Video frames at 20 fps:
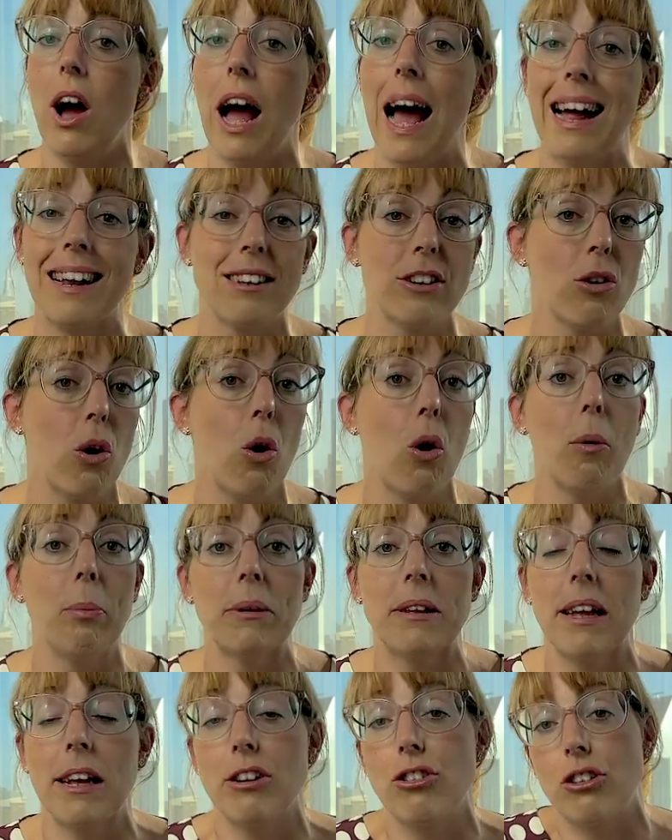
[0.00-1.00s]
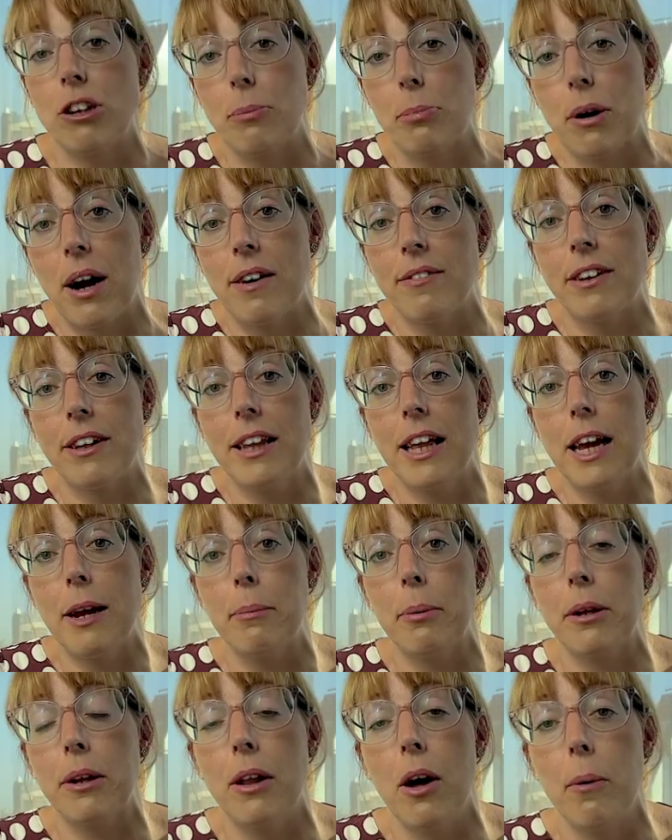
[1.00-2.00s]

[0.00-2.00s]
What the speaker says: and or potentially private label